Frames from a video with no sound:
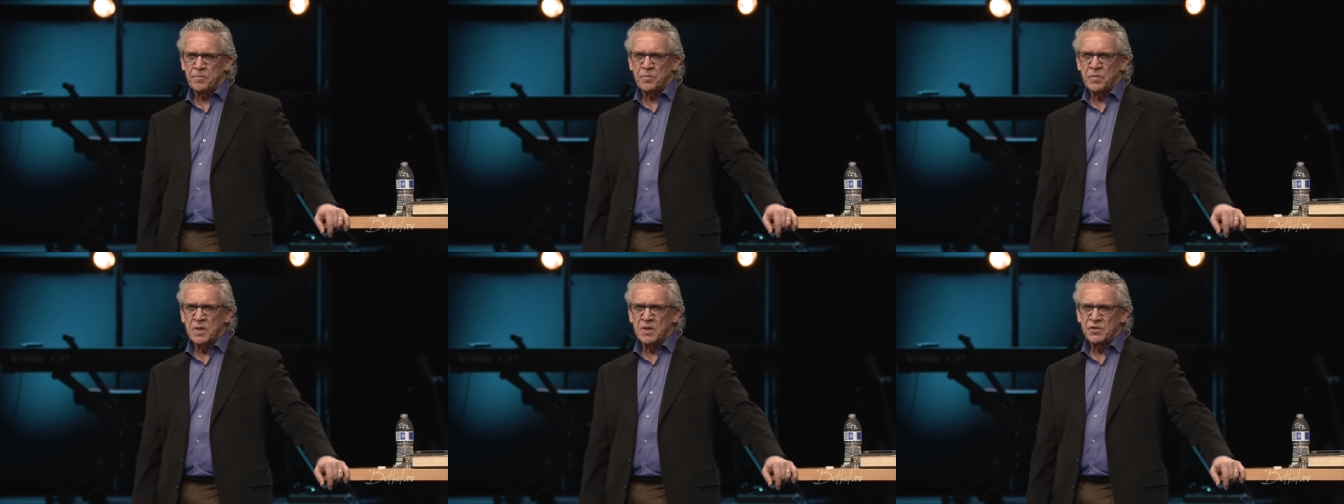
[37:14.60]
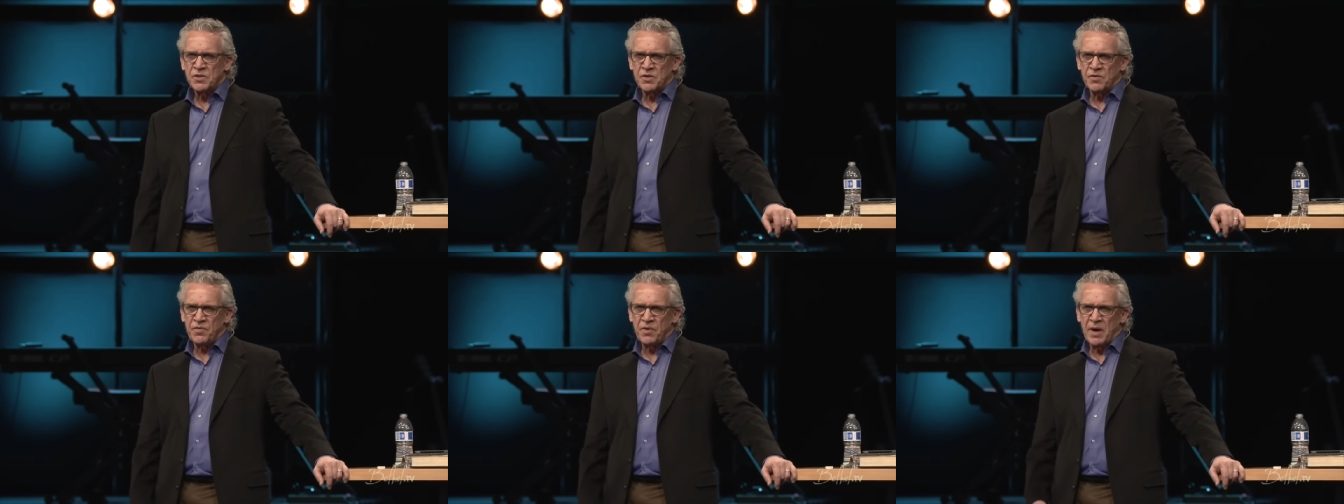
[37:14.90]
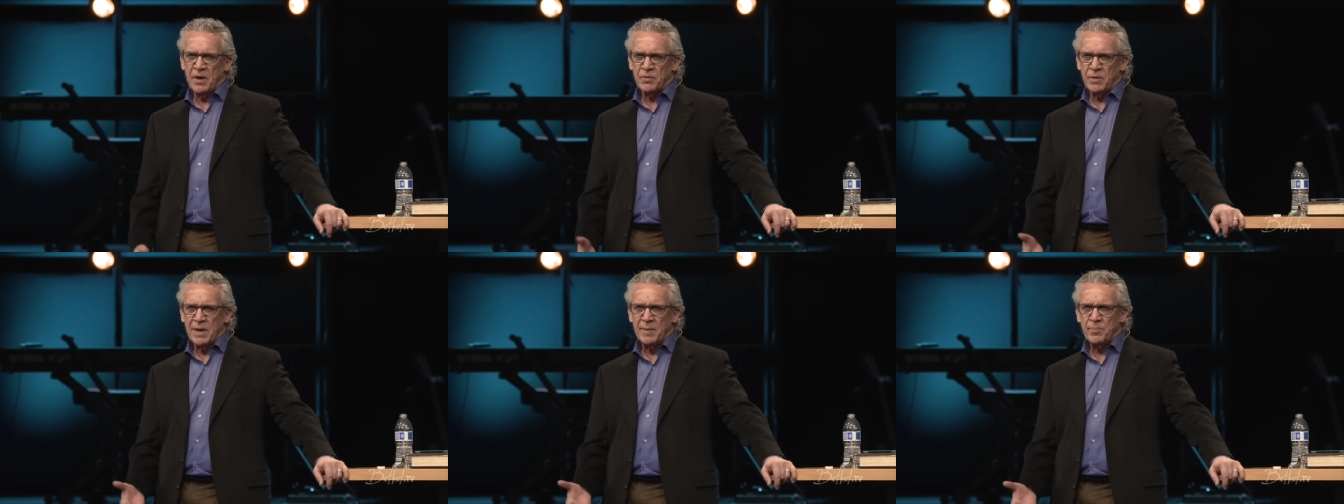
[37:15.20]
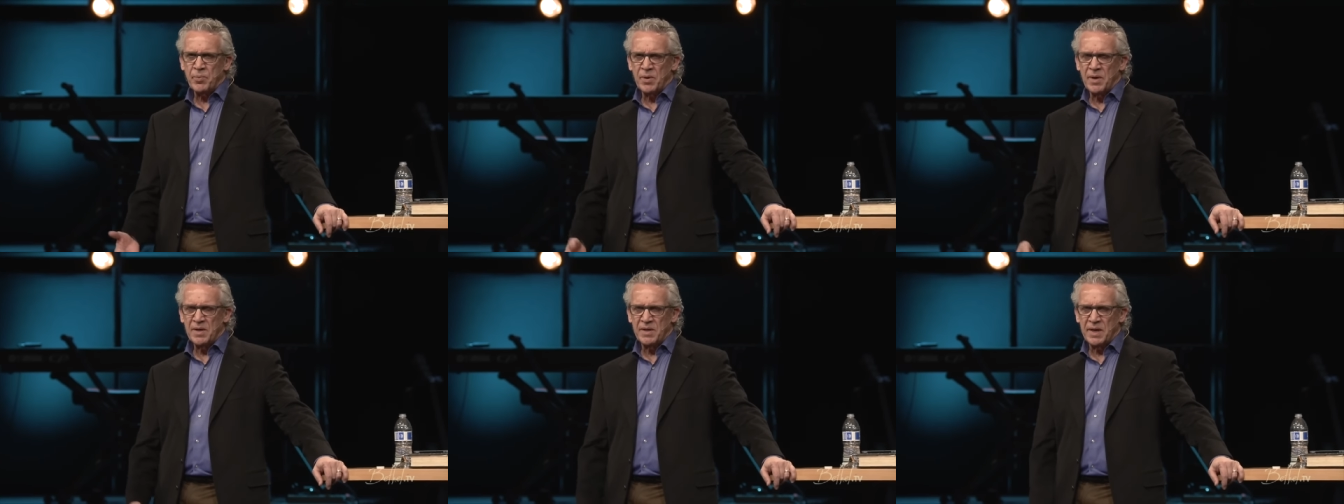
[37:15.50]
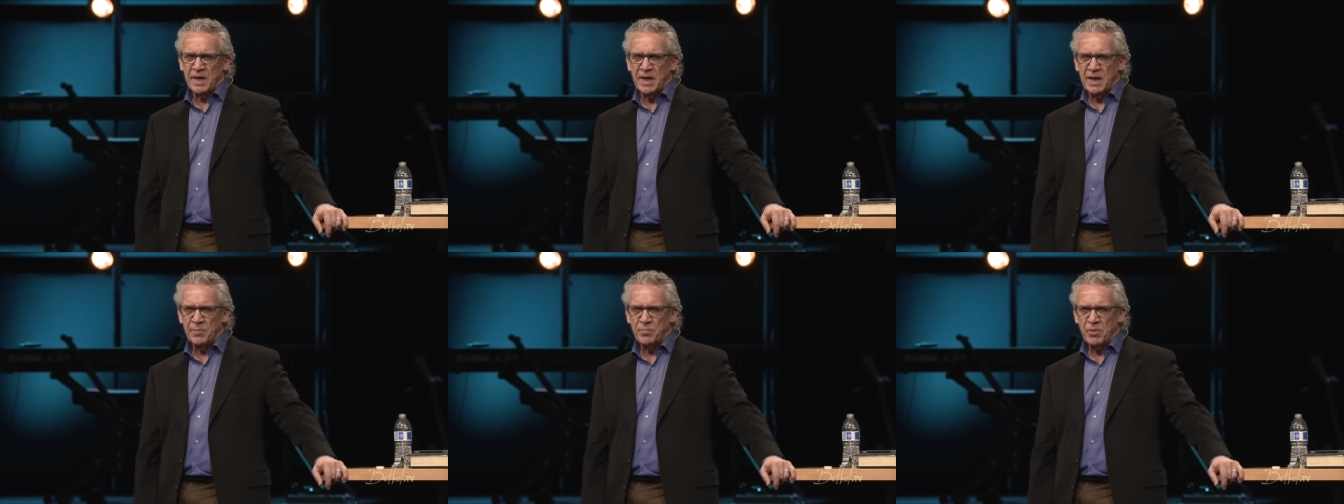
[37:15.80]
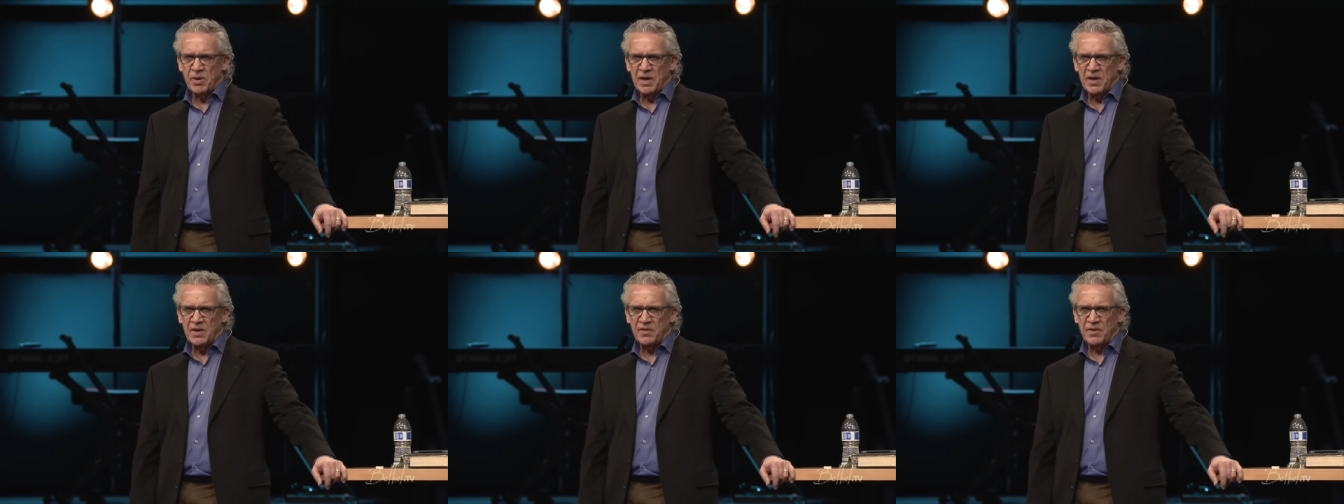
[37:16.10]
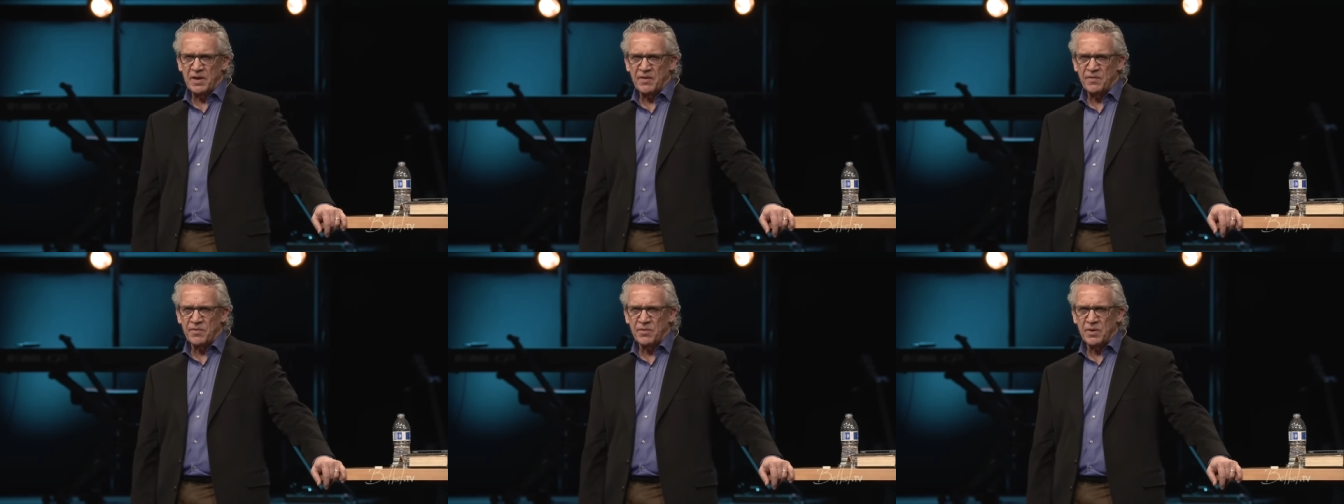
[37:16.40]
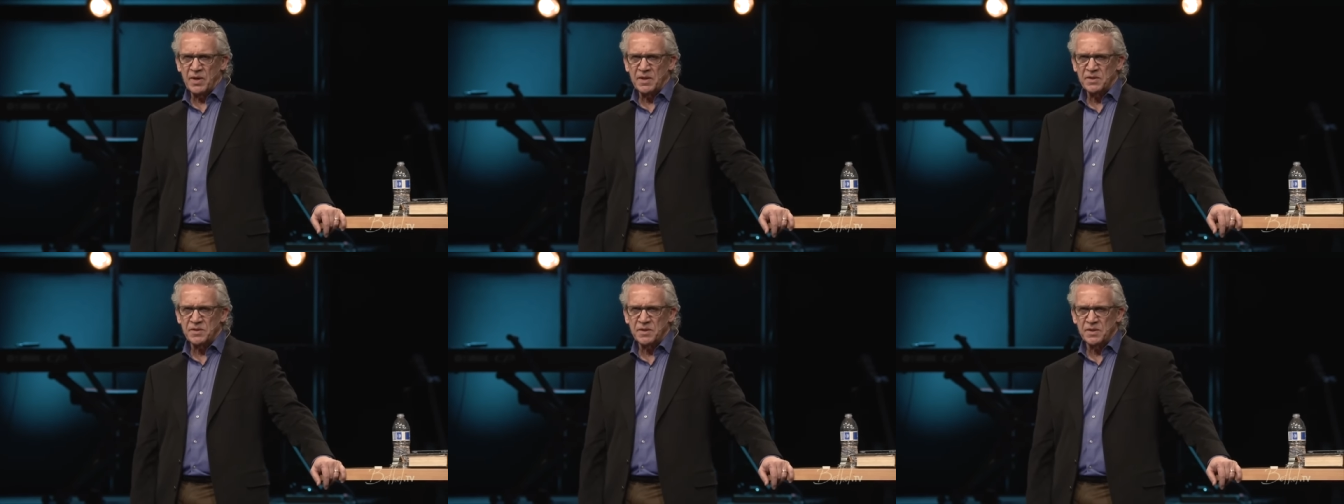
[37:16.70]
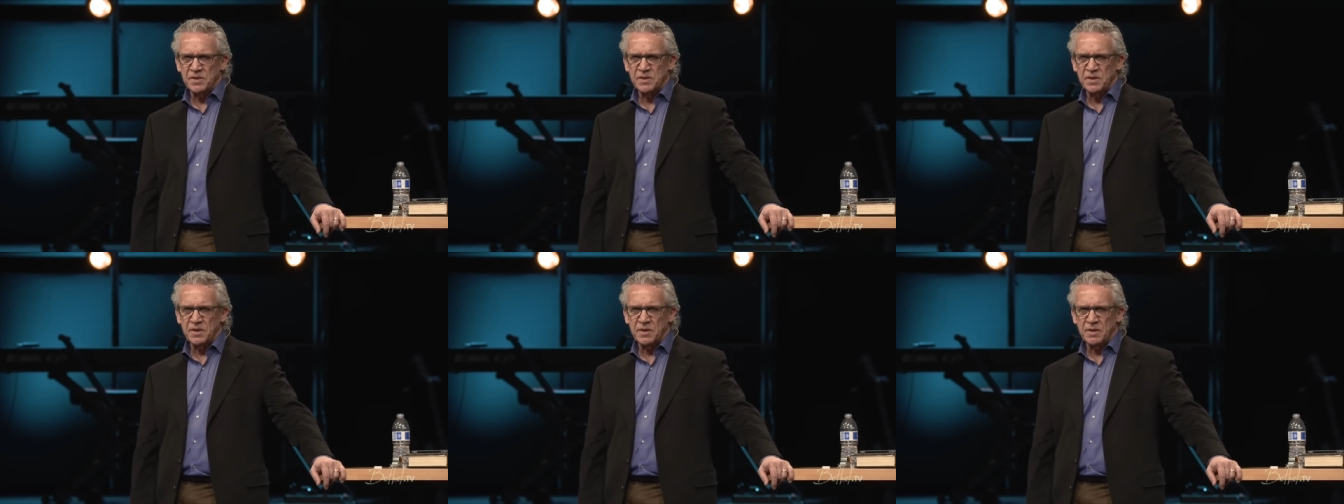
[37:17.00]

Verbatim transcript: So, Father, I pray that. I pray that for us as